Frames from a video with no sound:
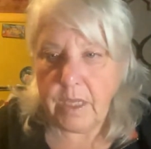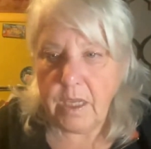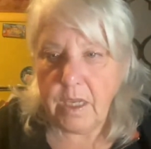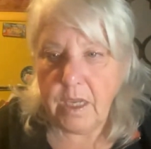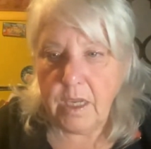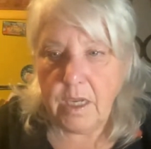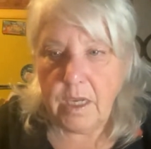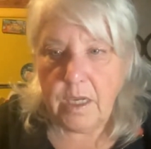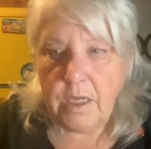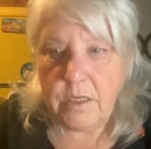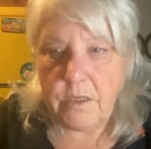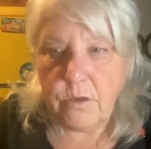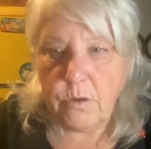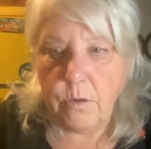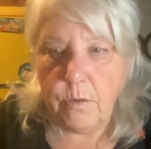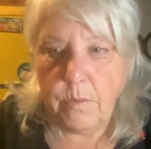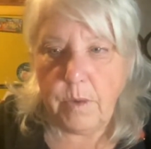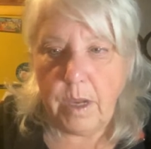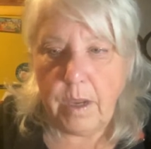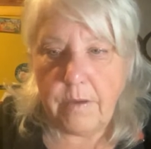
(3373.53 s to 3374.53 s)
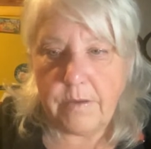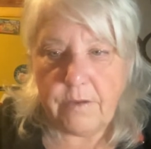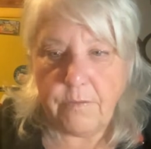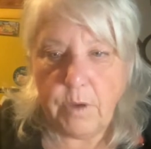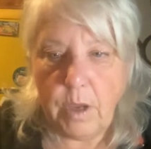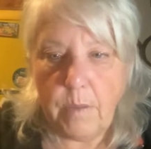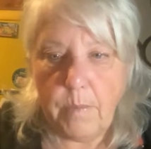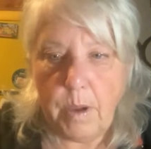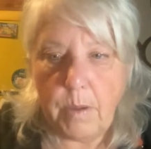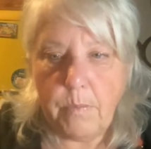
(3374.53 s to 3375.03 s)
So am I
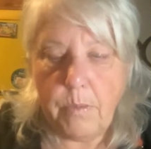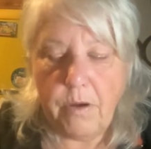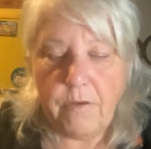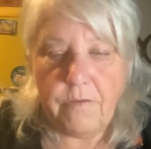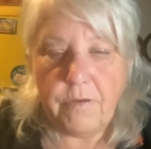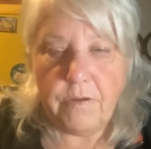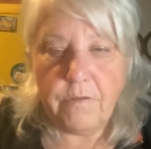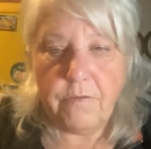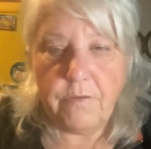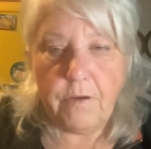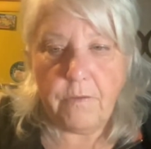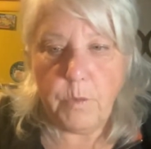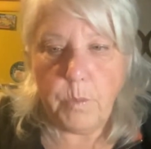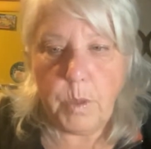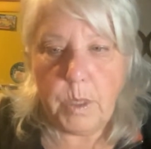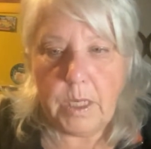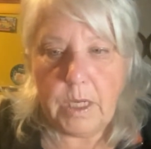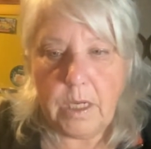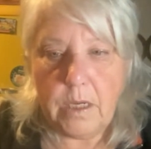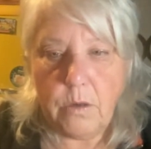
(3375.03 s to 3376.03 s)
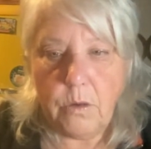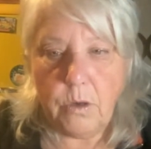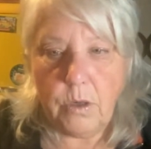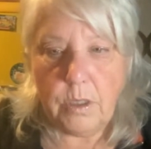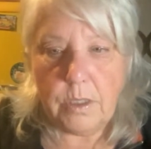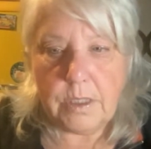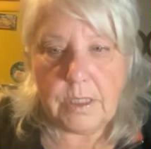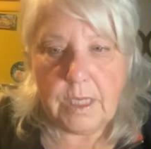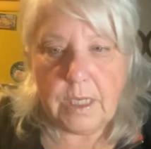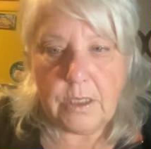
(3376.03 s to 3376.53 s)
buffering for everybody, or is
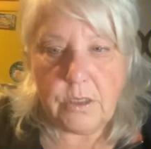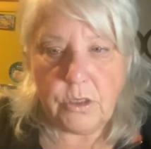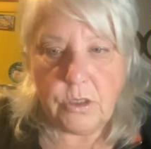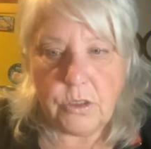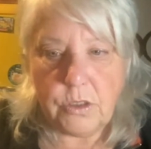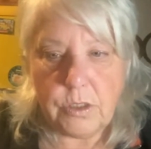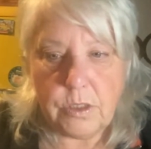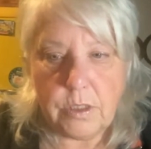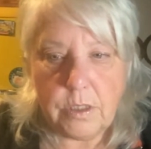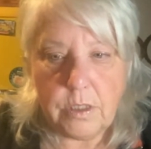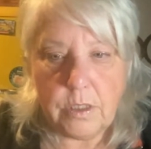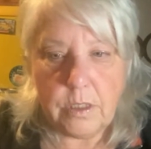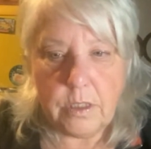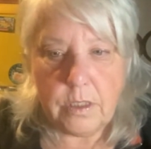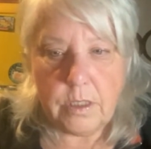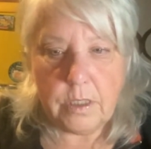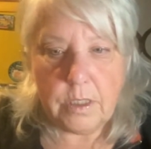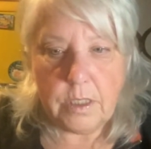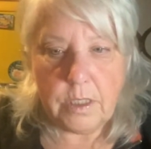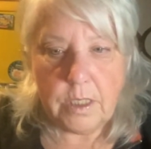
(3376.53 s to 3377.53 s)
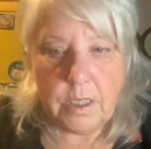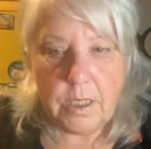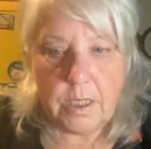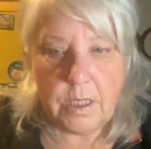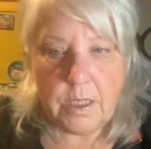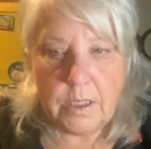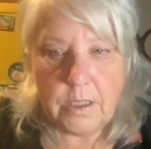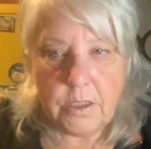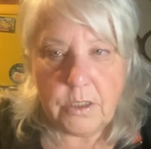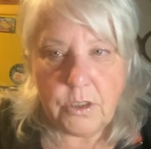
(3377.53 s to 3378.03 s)
that just
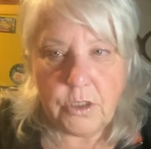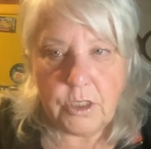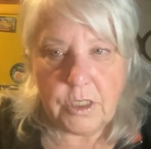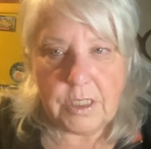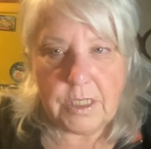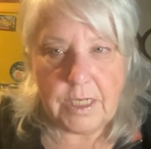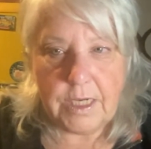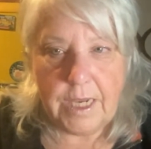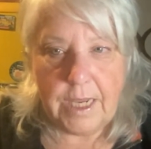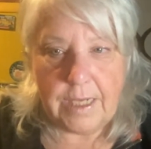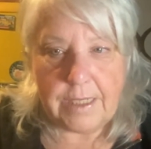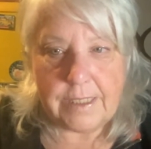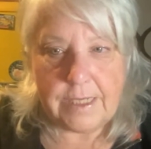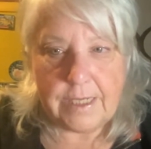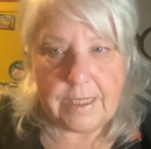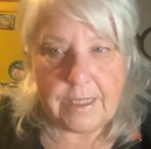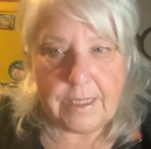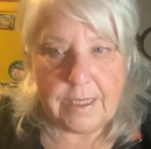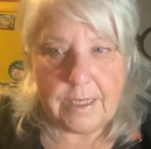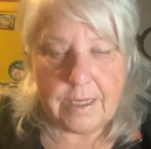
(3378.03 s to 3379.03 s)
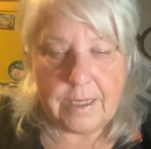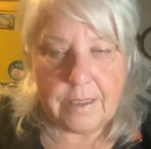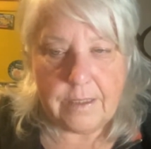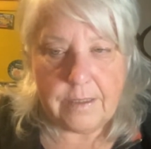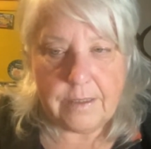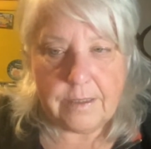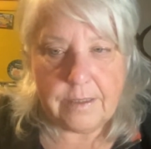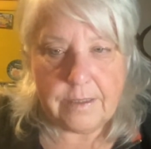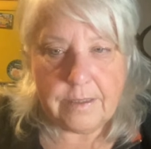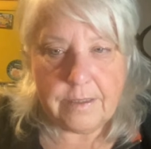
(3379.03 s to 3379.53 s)
a Nancy thing?
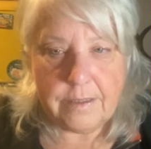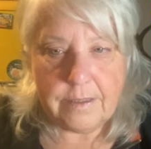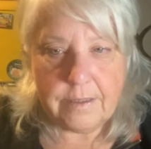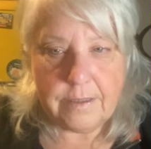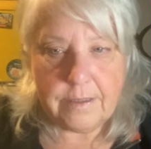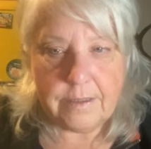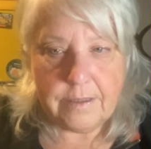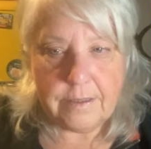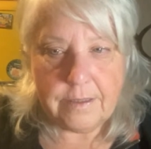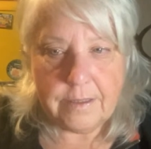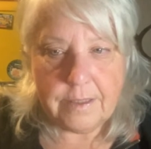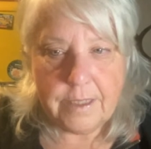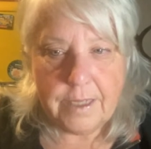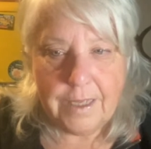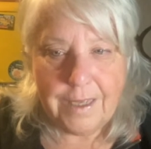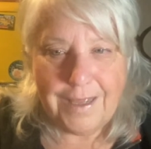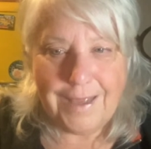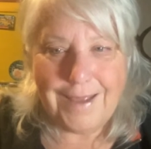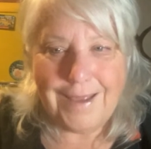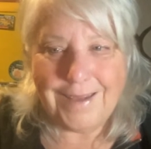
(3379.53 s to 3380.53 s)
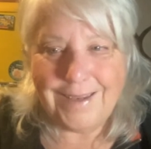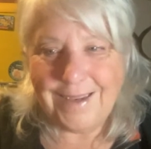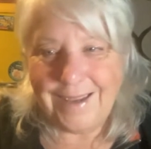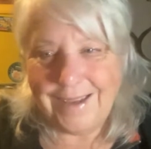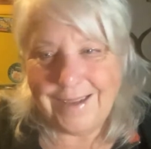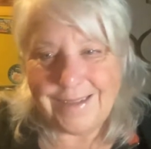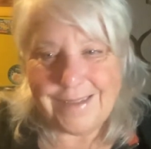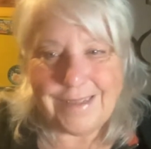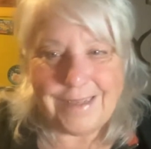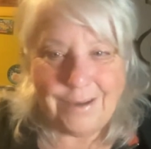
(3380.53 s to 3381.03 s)
Ah,
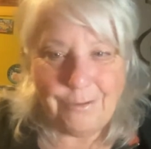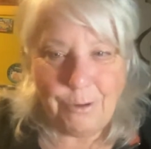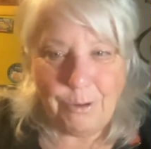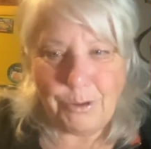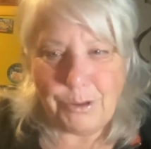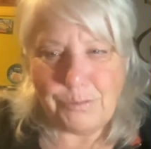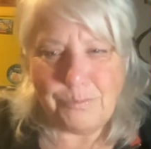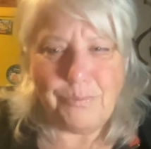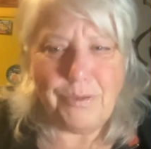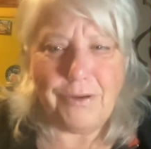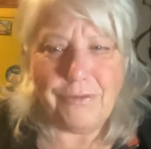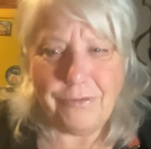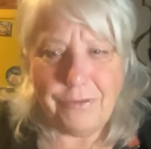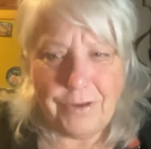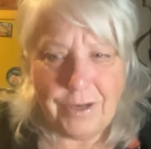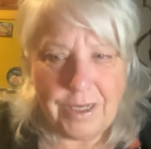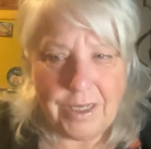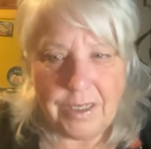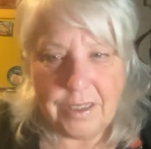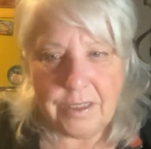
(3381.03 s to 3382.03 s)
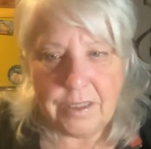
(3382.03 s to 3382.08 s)
Nancy, you're always buffering.